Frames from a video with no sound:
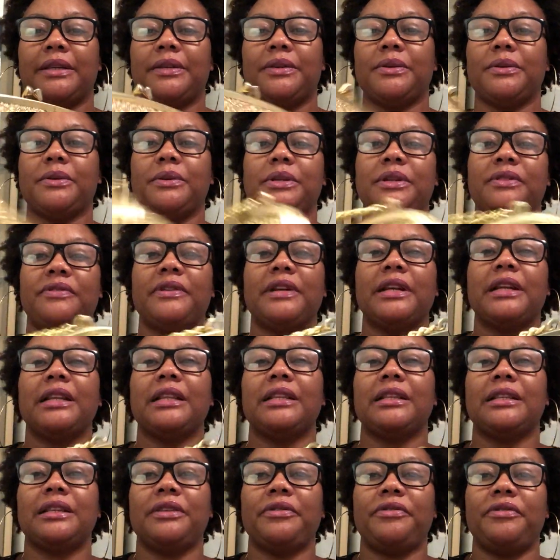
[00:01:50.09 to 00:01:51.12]
So definitely
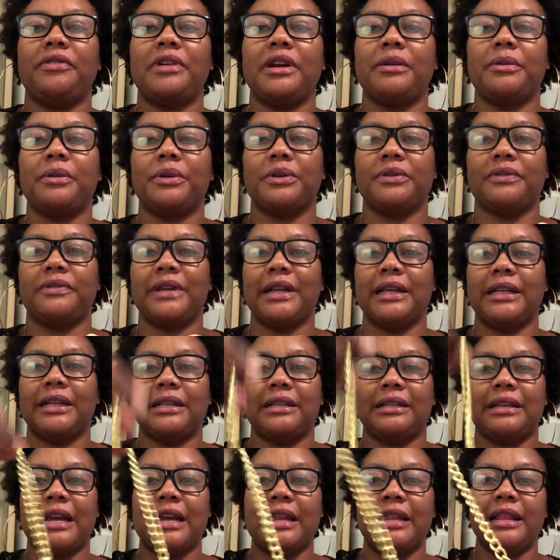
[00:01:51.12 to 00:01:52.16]
this is the front because of that
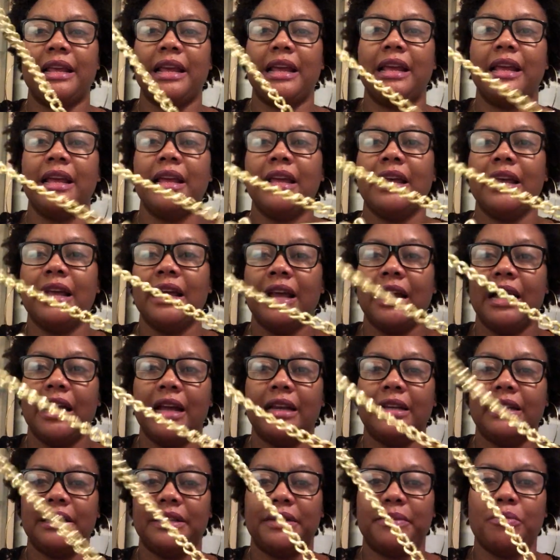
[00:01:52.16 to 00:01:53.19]
design there,
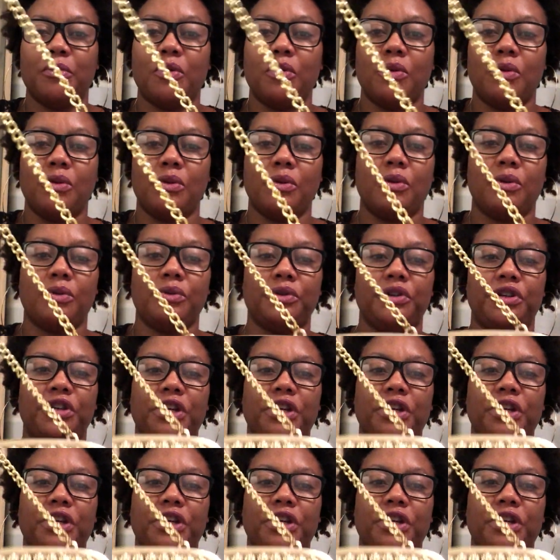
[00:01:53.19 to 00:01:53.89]
and the small gold